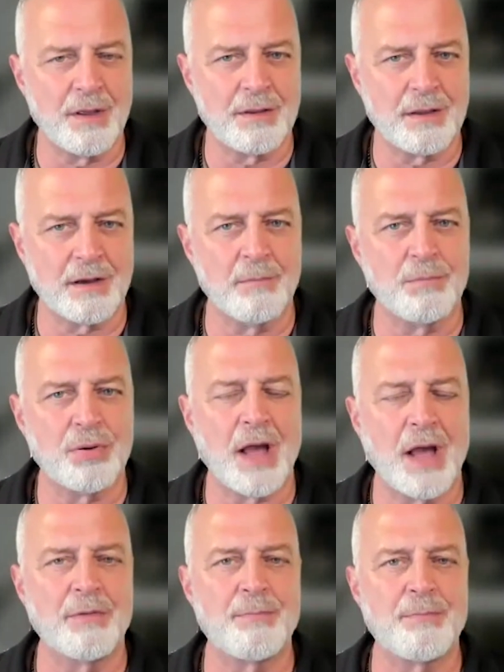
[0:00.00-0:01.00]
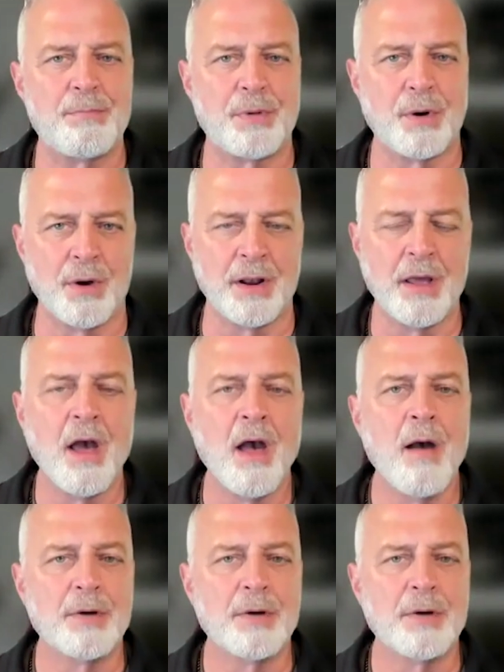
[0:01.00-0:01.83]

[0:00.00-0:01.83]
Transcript: uh, to comply with Bruen,